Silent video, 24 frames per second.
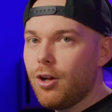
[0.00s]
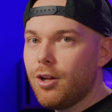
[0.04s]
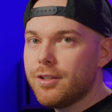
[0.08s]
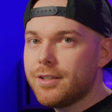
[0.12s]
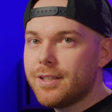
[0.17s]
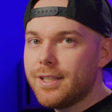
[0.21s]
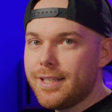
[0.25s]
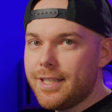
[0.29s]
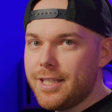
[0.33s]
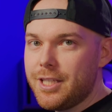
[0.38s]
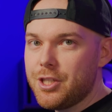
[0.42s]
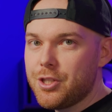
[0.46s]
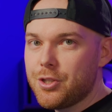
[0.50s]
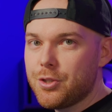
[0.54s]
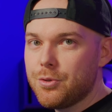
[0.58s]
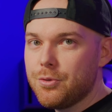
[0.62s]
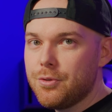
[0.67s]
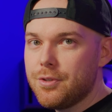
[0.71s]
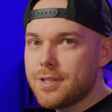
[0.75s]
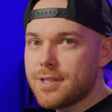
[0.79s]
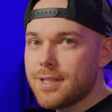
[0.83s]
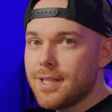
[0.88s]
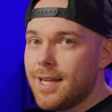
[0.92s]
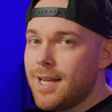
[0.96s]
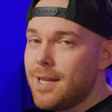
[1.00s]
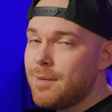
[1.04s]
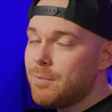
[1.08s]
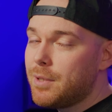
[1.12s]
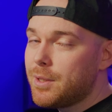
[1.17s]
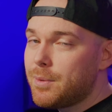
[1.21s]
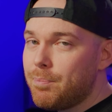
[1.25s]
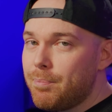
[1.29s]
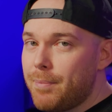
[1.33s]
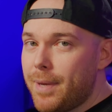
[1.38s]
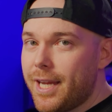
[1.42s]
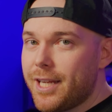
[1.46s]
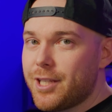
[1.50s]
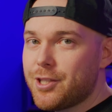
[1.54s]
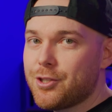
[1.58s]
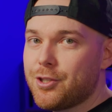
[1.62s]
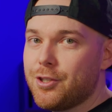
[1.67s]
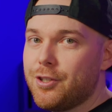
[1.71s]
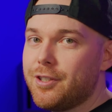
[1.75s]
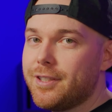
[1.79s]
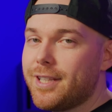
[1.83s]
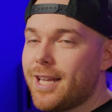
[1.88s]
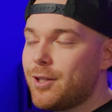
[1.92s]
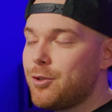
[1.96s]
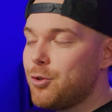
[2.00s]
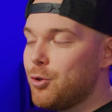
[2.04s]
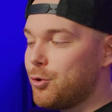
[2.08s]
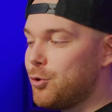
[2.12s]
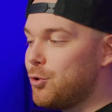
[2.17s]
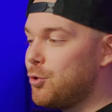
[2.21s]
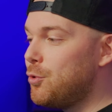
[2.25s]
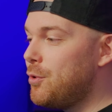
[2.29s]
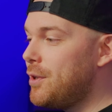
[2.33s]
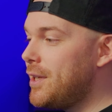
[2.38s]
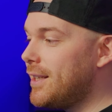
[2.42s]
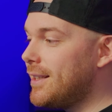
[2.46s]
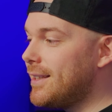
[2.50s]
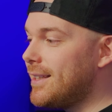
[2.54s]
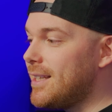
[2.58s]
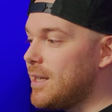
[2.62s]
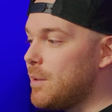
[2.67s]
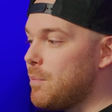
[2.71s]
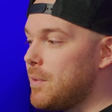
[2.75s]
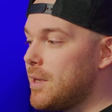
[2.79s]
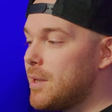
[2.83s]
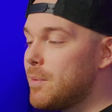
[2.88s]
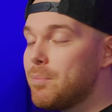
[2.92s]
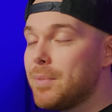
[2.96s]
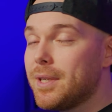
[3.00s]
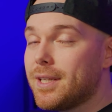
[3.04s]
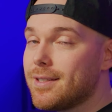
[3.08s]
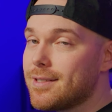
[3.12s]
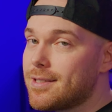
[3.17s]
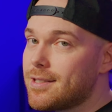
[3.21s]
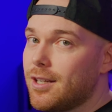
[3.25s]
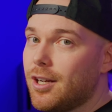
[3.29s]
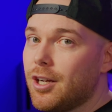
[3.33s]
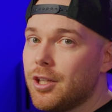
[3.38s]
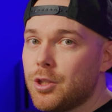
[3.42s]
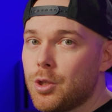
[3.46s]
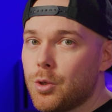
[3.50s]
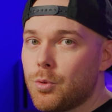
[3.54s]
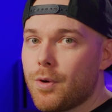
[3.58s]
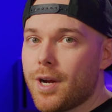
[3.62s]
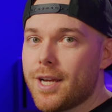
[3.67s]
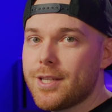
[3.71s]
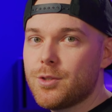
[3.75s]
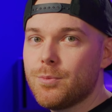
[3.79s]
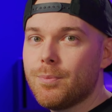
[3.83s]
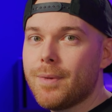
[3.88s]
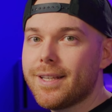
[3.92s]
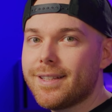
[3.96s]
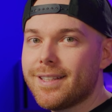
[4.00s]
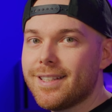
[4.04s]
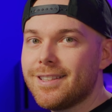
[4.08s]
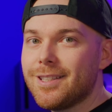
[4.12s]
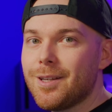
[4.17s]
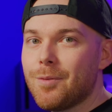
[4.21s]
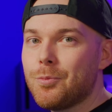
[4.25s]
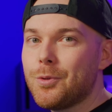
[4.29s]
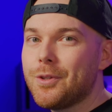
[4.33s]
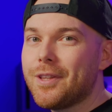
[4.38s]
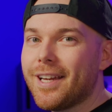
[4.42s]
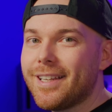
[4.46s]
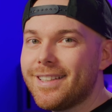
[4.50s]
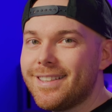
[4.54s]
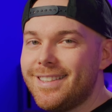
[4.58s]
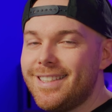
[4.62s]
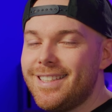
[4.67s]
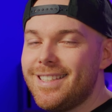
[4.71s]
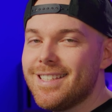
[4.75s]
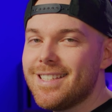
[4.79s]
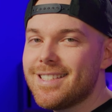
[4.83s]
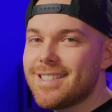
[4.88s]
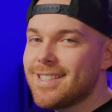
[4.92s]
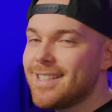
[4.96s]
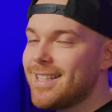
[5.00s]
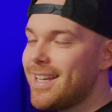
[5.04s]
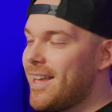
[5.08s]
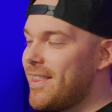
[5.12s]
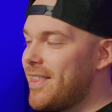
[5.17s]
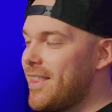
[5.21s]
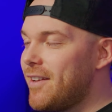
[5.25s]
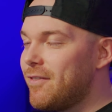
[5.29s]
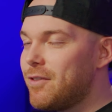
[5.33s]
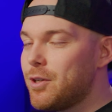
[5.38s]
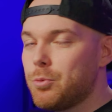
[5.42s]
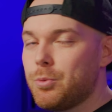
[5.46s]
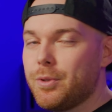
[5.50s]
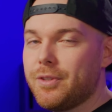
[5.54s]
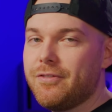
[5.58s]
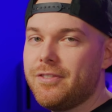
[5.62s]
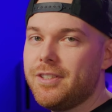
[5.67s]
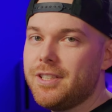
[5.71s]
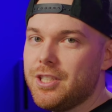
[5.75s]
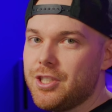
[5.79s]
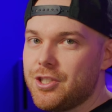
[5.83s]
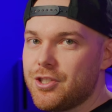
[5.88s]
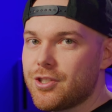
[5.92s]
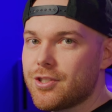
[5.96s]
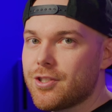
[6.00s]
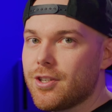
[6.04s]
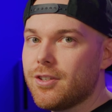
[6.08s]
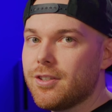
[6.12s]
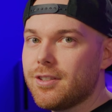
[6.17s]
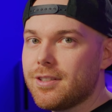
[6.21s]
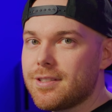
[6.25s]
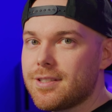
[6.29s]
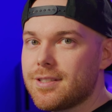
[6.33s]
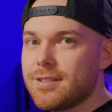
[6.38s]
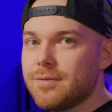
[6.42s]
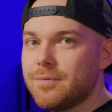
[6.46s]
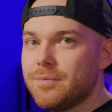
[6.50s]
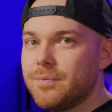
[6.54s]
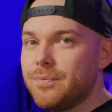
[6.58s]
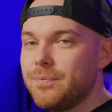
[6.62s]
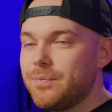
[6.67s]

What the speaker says: all the issues, but make sure that you're doing them, because otherwise you might end up with ideas and never with finished songs.